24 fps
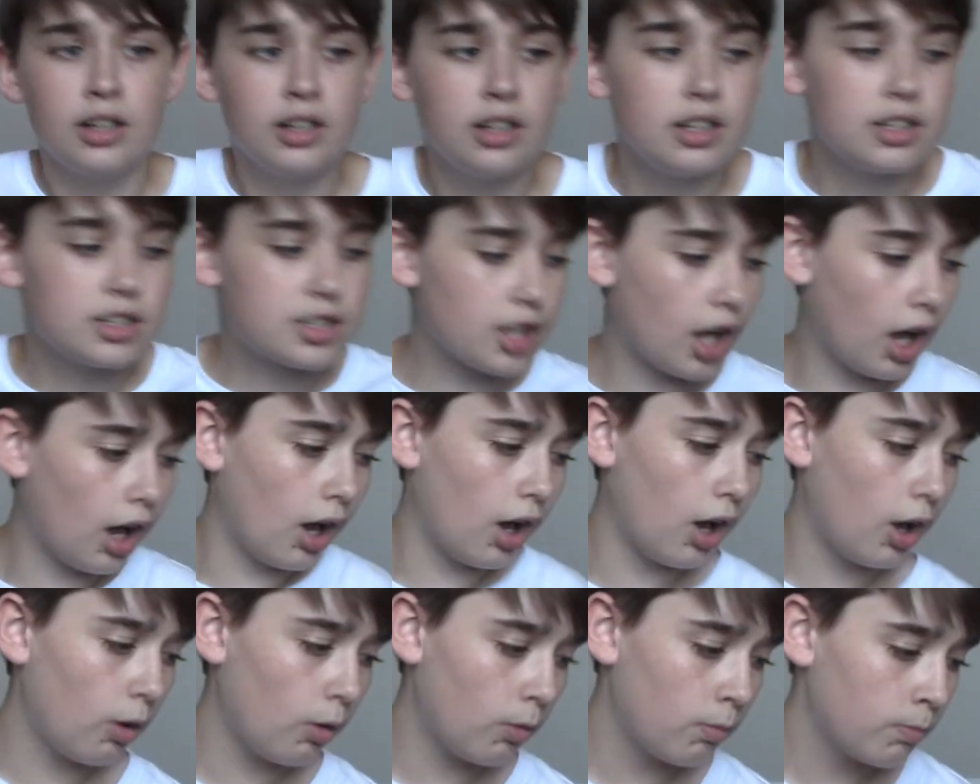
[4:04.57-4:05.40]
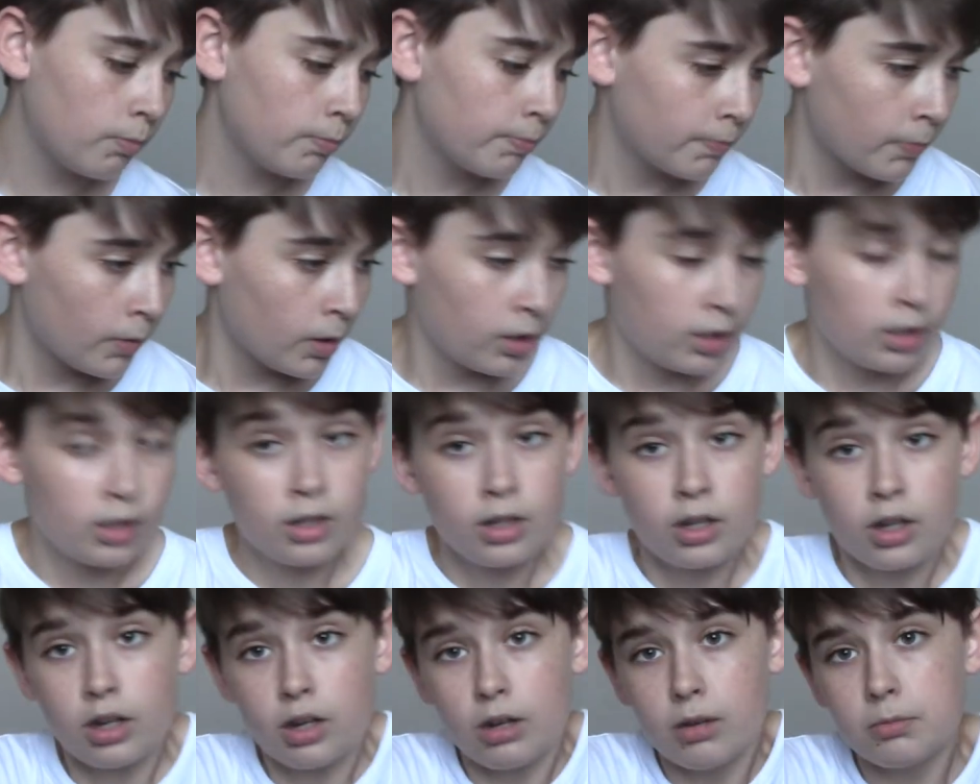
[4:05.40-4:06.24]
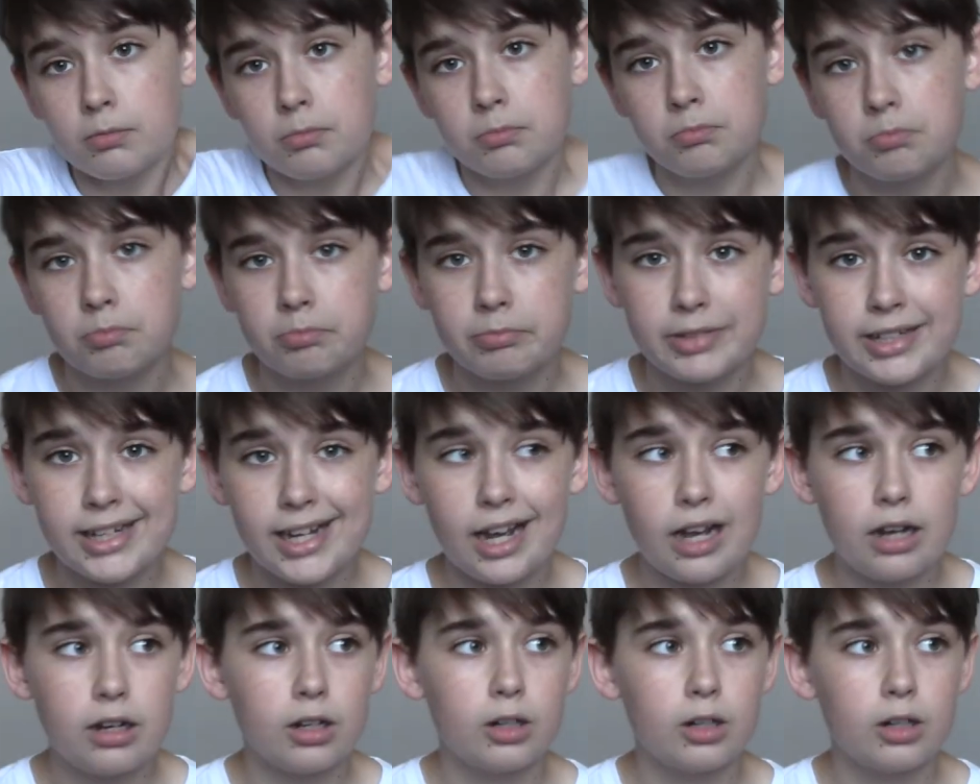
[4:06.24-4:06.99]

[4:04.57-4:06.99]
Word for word: So yeah,